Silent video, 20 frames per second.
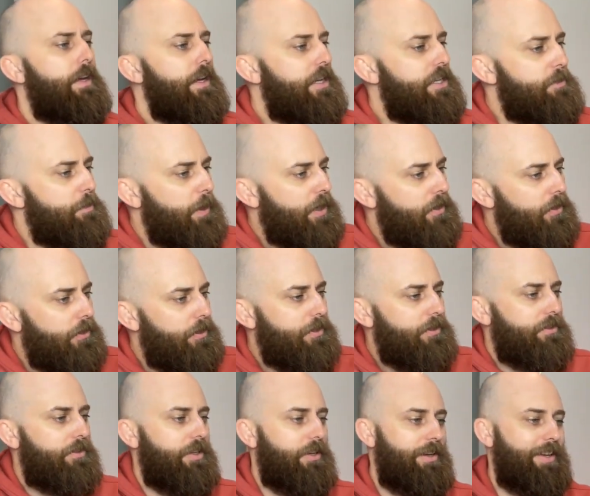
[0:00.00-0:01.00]
is
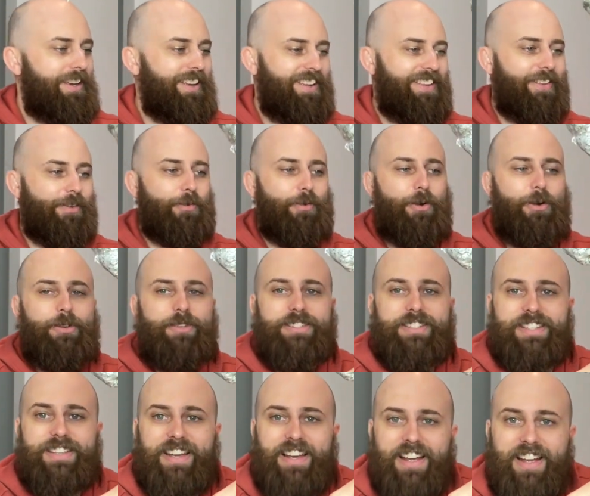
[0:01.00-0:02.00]
because the
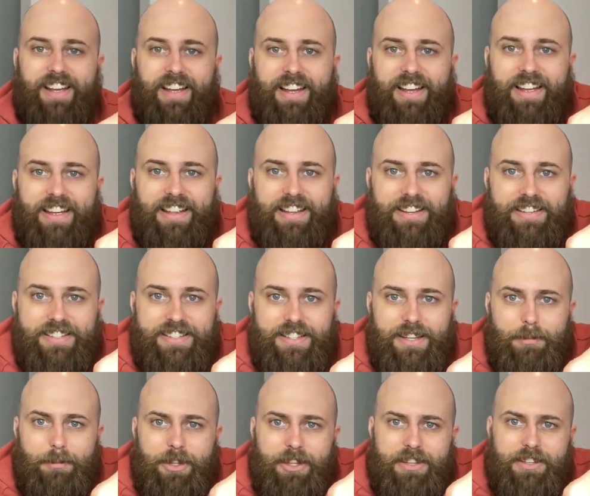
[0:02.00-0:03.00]
roots in
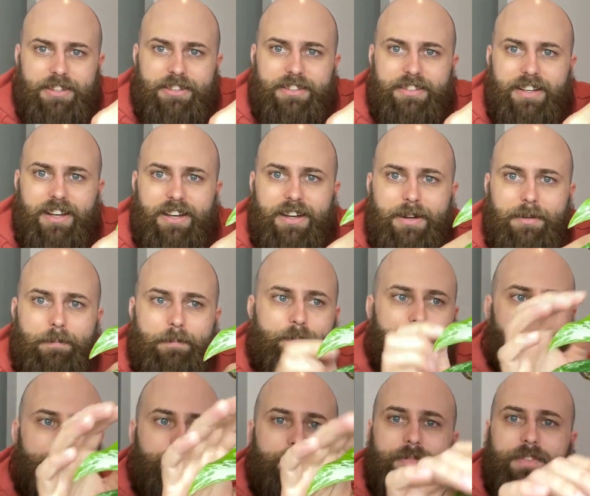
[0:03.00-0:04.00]
some of these, I
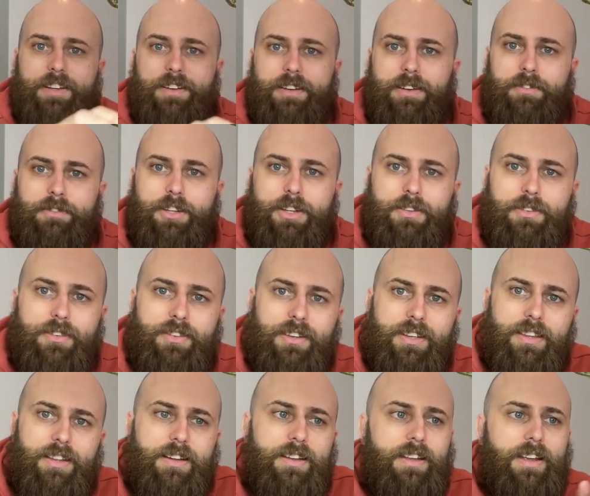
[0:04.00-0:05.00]
don't know if you can
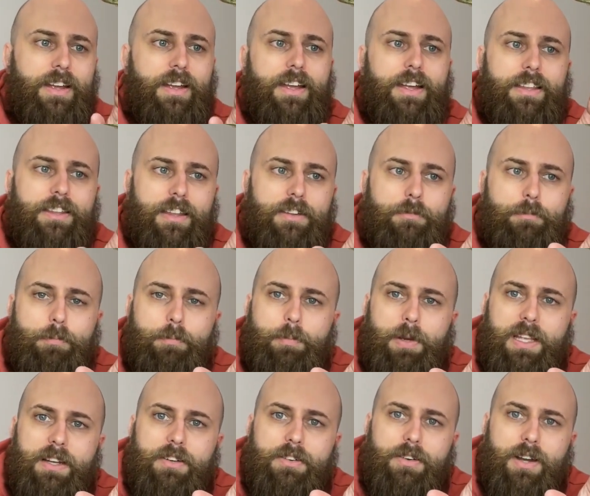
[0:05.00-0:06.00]
see that, they've
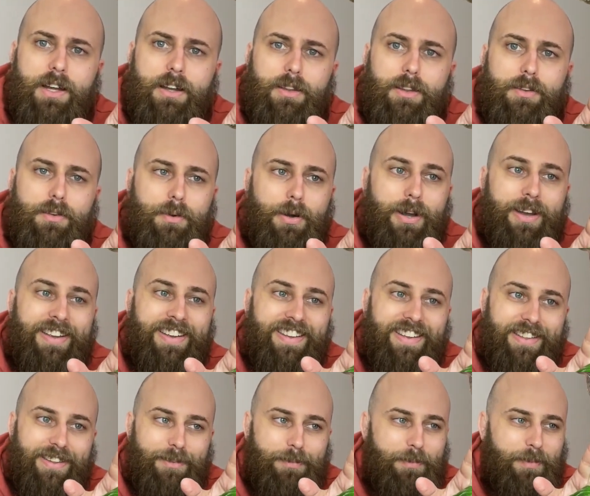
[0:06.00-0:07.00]
penetrated
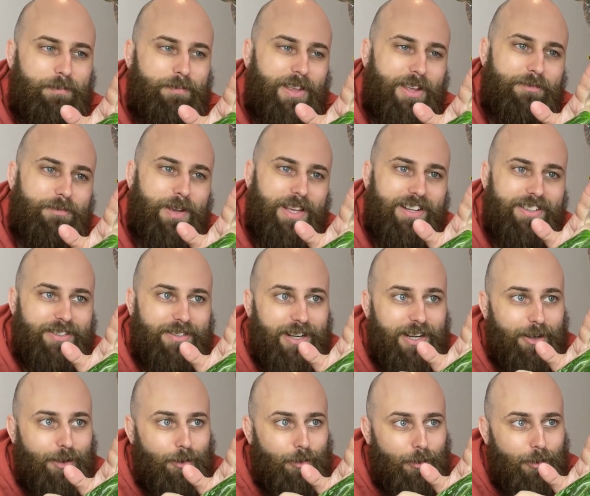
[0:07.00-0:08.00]

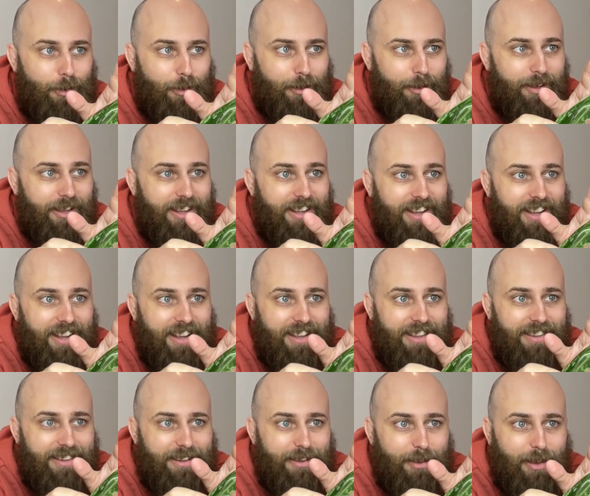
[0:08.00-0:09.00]
through
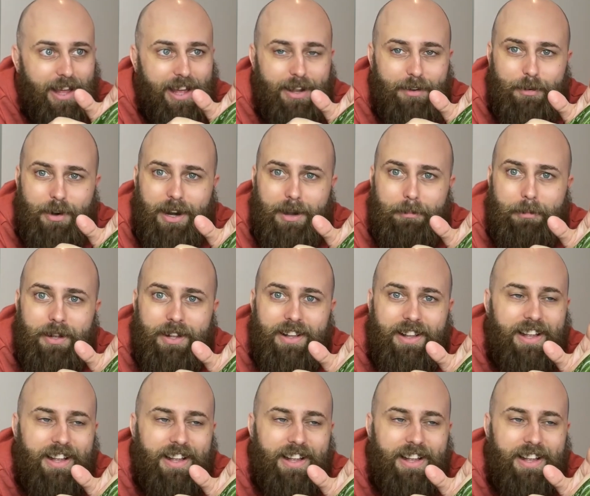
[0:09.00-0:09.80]
the Glad wrap.